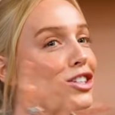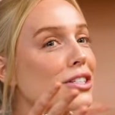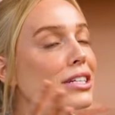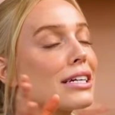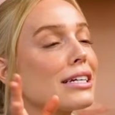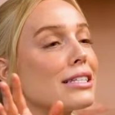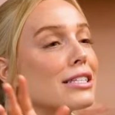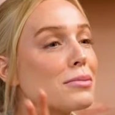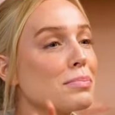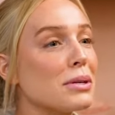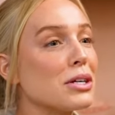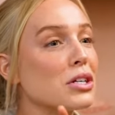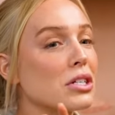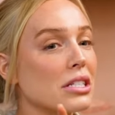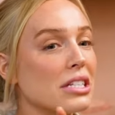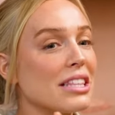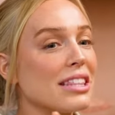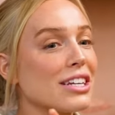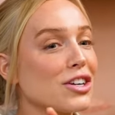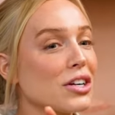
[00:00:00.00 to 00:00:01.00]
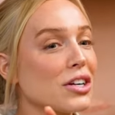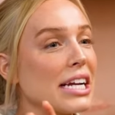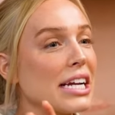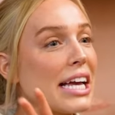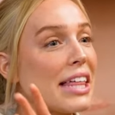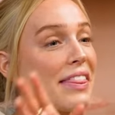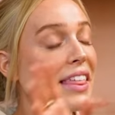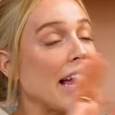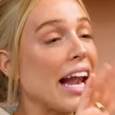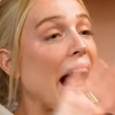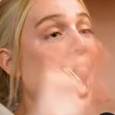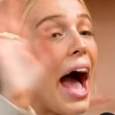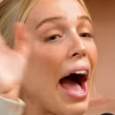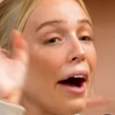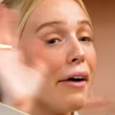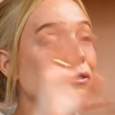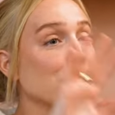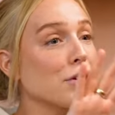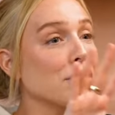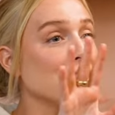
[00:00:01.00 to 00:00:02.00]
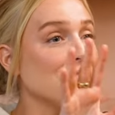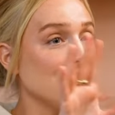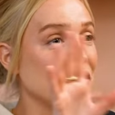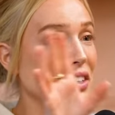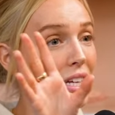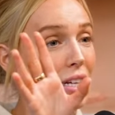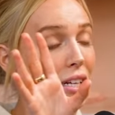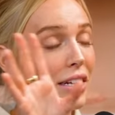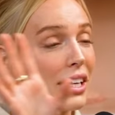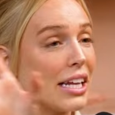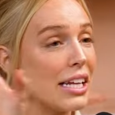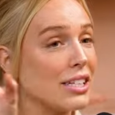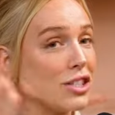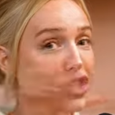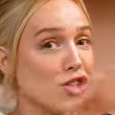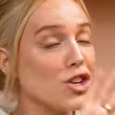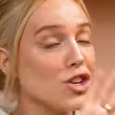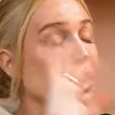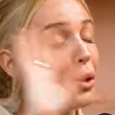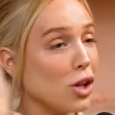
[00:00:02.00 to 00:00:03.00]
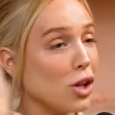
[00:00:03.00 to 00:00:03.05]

there's a conspiracy theory that Avril Lavigne is